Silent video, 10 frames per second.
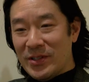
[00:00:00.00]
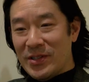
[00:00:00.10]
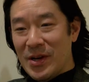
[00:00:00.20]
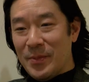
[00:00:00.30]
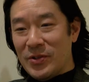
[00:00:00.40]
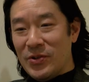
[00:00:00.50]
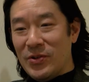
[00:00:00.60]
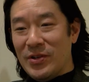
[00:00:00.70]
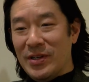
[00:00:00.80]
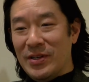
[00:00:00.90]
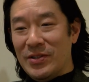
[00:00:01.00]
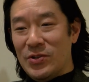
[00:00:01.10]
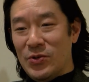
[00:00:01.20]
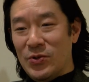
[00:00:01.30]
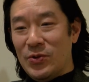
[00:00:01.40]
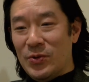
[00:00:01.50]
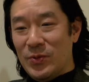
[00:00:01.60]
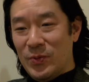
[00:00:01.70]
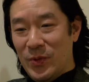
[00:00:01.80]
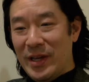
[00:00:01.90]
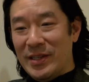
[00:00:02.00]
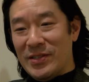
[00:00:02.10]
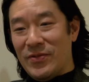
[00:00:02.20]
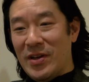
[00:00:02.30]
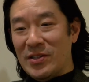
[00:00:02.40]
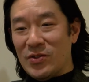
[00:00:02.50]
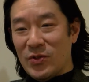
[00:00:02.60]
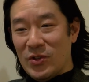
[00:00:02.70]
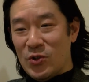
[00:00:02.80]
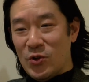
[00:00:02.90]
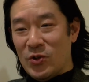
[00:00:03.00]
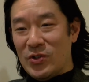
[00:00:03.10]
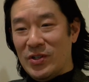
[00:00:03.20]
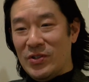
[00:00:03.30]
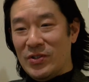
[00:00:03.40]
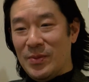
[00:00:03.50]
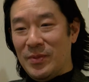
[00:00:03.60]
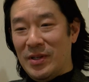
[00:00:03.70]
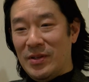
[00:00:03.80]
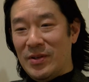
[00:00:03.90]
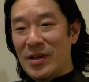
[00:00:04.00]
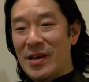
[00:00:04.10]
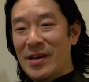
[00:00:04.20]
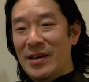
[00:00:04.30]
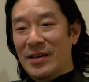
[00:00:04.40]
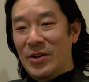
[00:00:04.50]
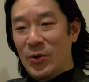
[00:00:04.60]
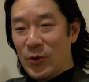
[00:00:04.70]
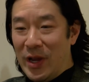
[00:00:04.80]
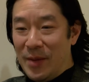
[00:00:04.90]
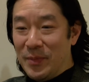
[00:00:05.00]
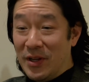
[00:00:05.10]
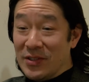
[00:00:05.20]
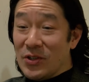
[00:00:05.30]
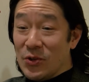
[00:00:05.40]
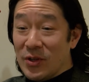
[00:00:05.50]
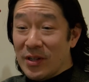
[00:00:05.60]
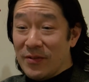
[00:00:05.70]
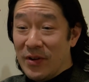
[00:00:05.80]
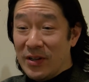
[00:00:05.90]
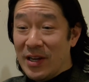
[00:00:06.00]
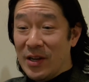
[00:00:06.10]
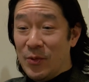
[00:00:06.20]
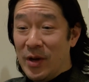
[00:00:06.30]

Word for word: it's an opportunity to raise funds for the church and do something you know, great, but also do it in a fun kind of